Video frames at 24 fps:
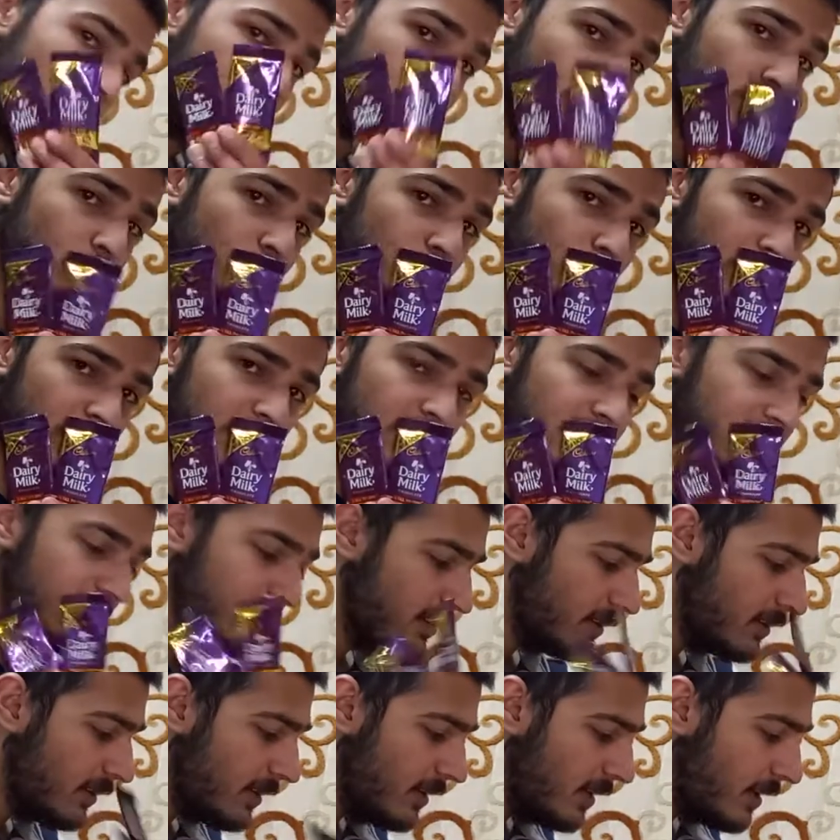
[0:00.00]
So 2
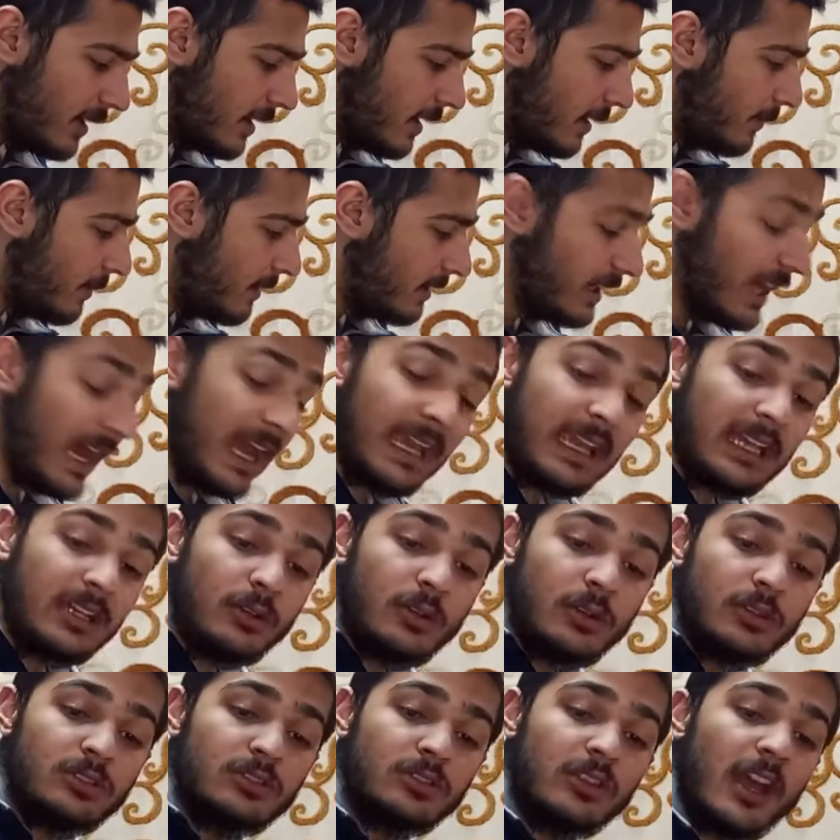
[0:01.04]
chocolates, but I
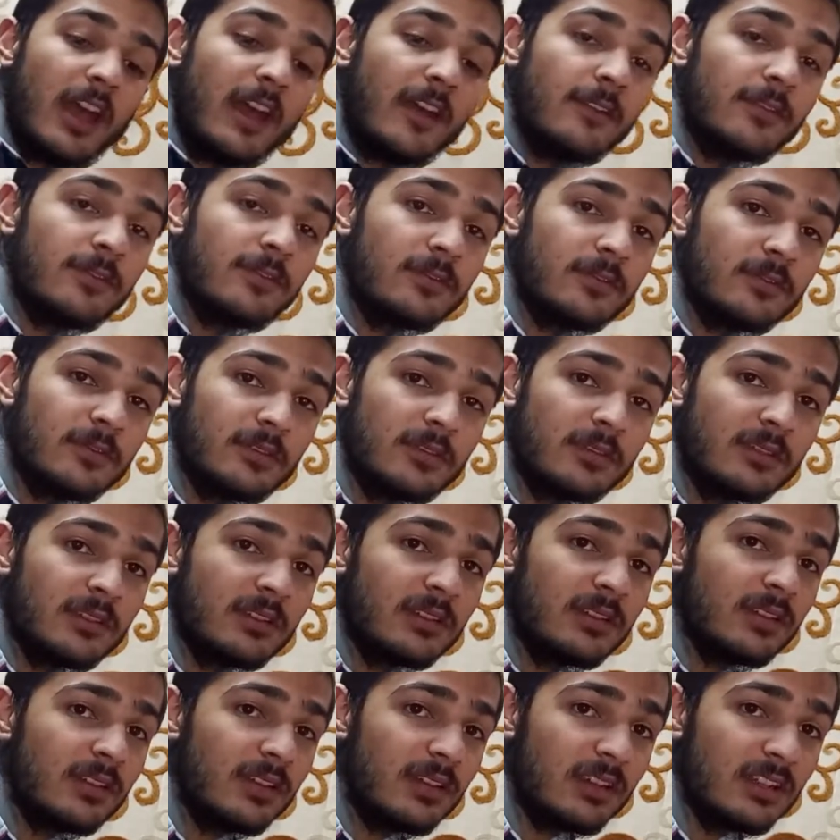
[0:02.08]
can also have
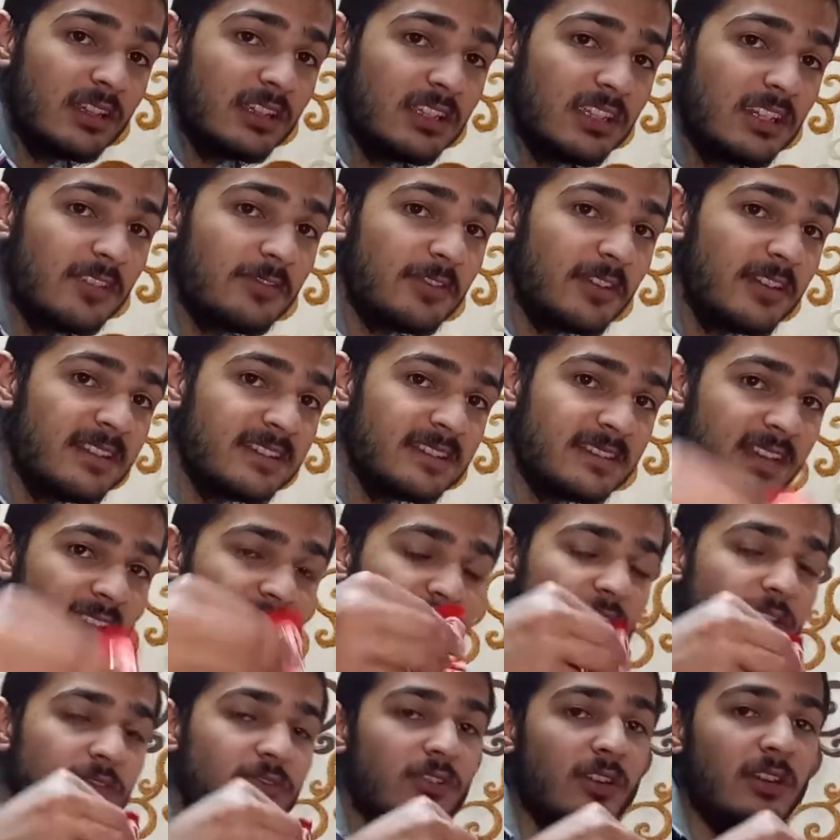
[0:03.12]
different
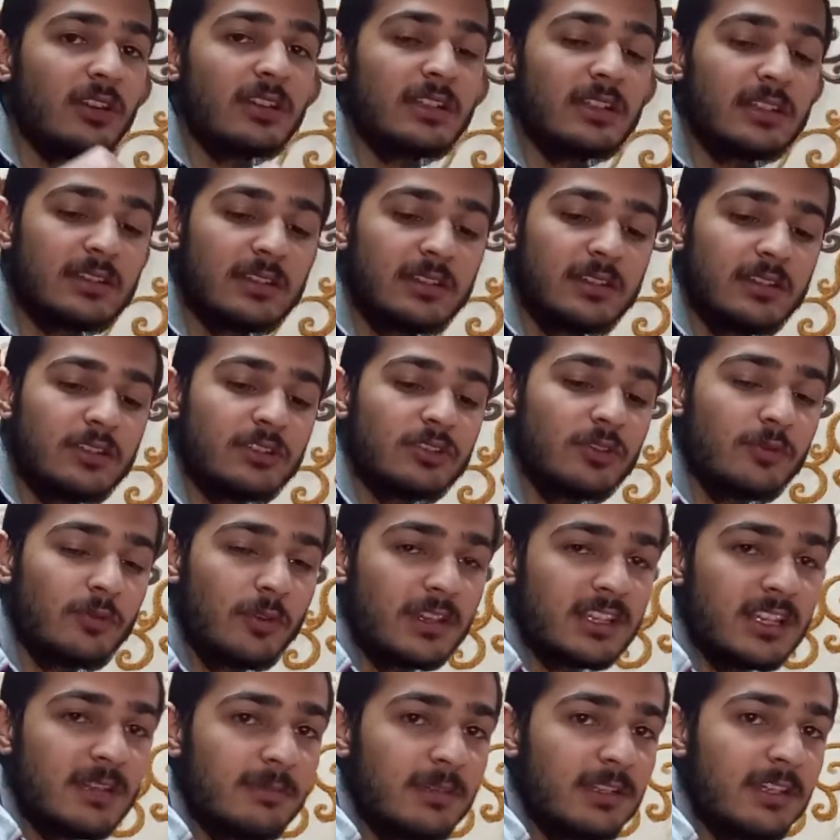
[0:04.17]
size of chocolate. So
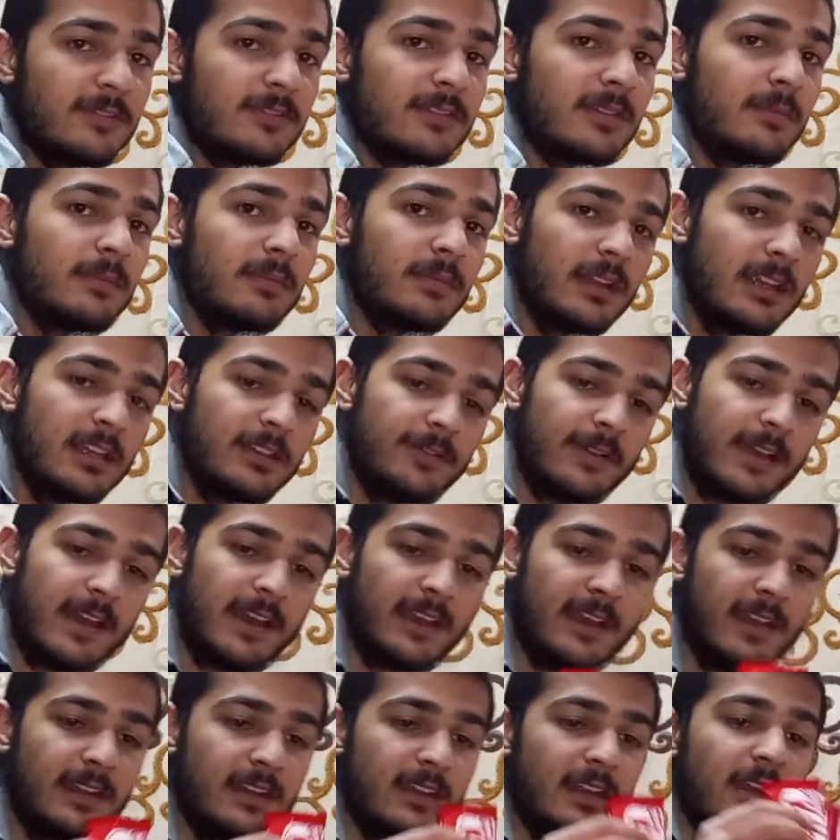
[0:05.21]
for example, if
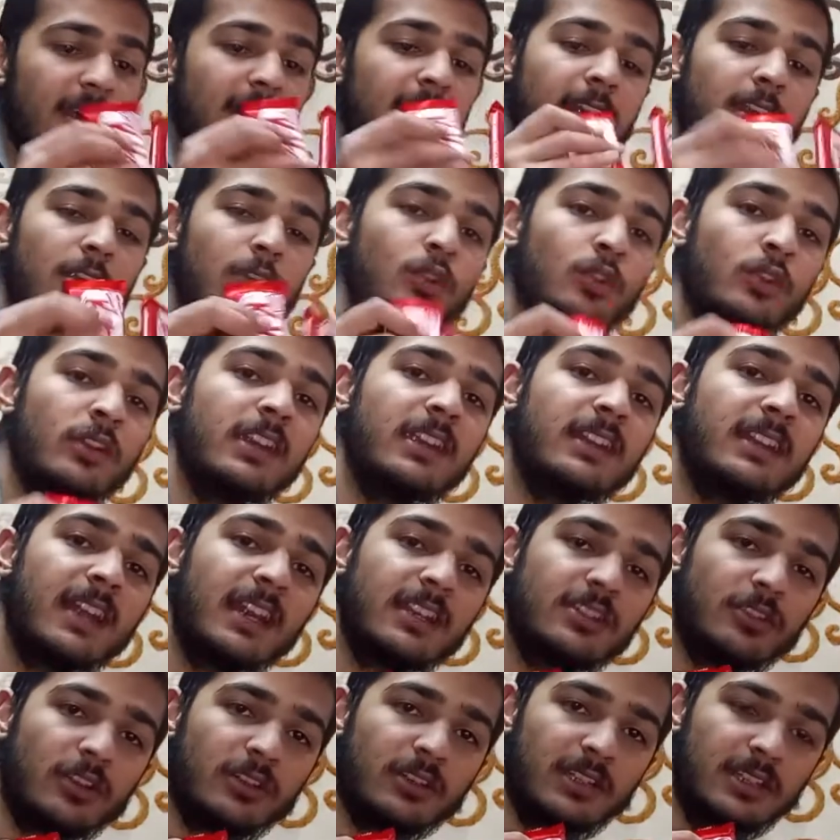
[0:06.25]
I get 2 Kit
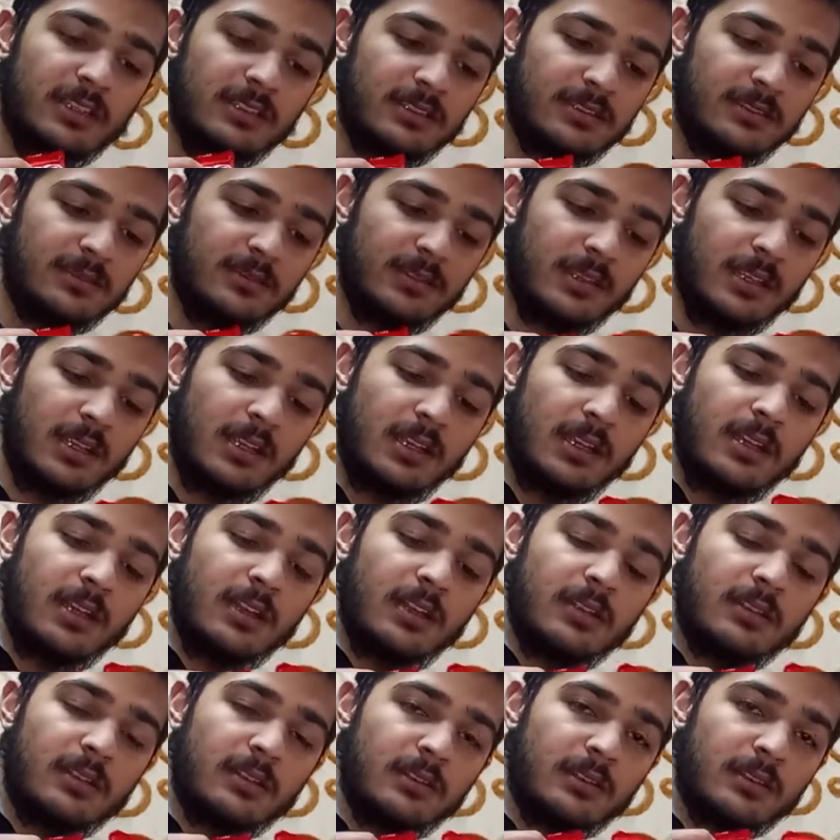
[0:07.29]
Kat chocolates,
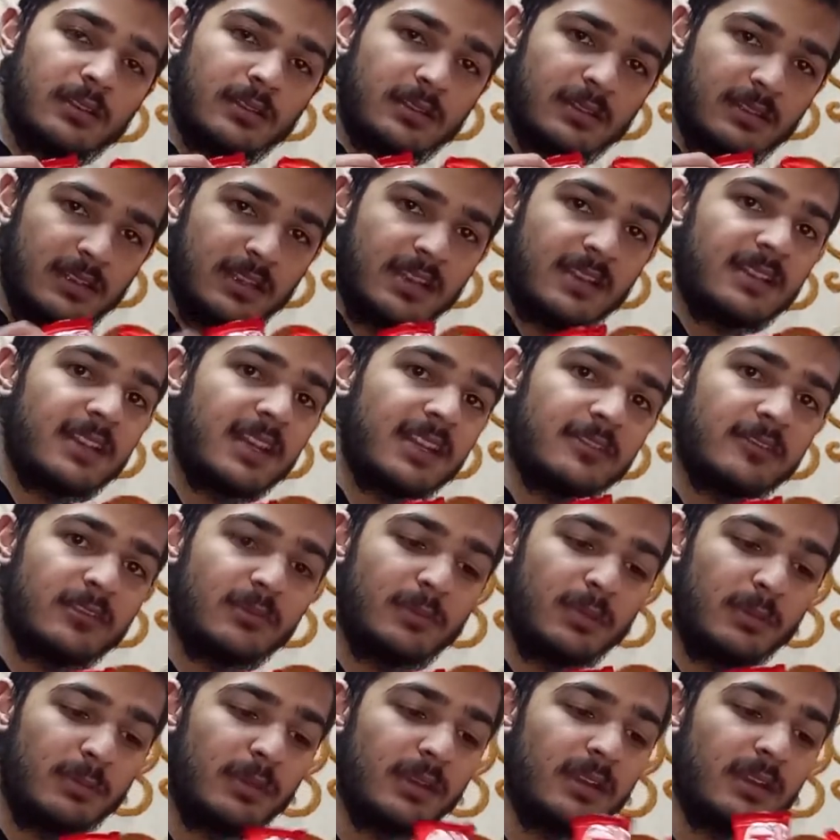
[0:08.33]
their size
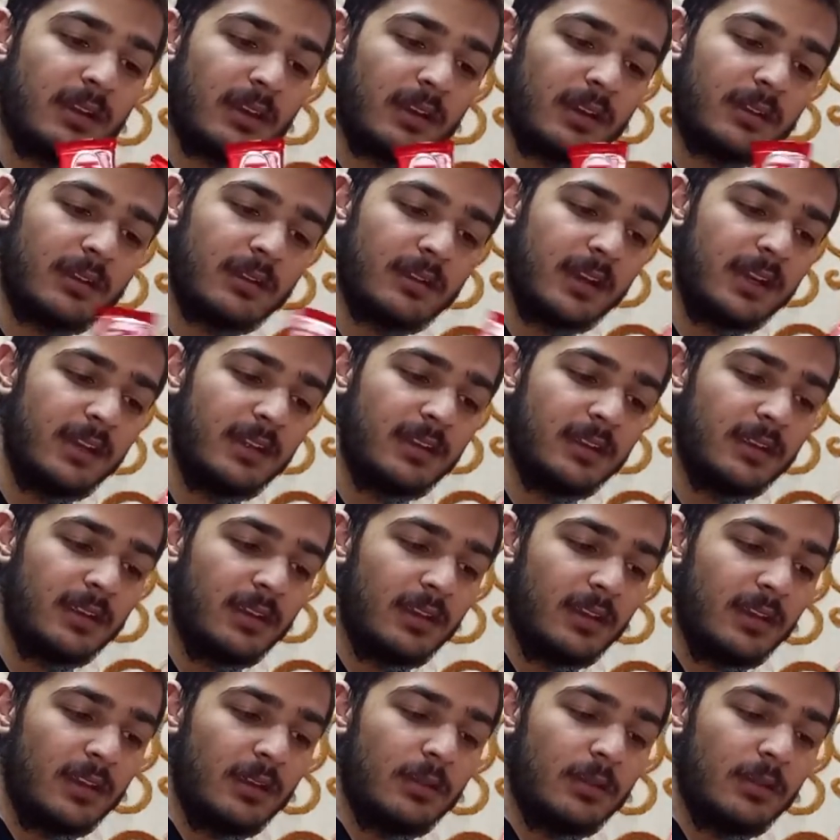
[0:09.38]
will be bigger, right?